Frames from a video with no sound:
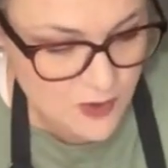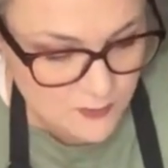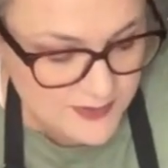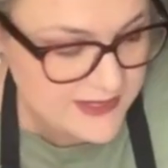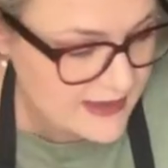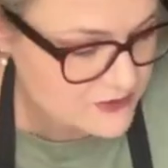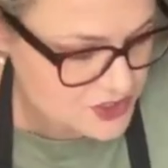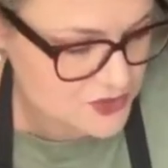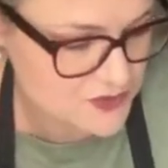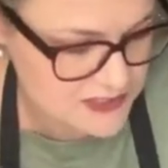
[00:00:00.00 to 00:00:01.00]
I'll pick
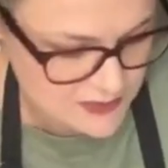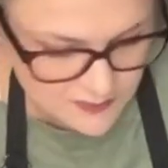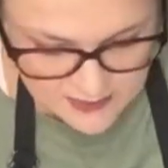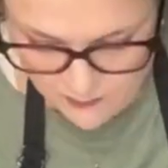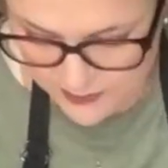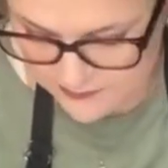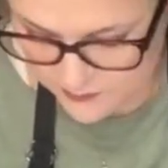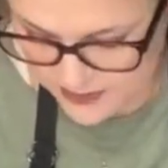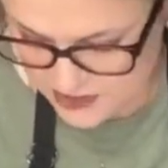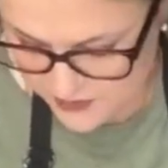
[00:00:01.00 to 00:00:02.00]
out 2 so
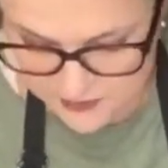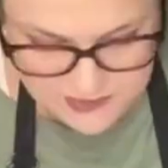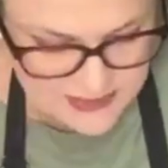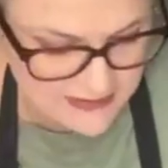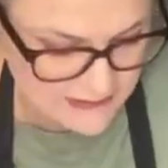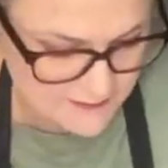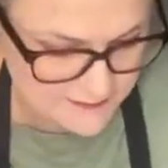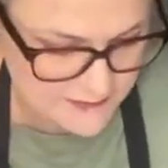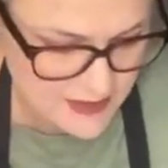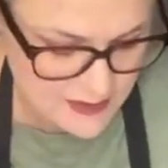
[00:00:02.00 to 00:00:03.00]
we don't,
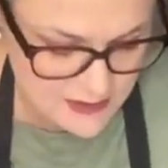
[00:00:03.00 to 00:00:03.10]
I'm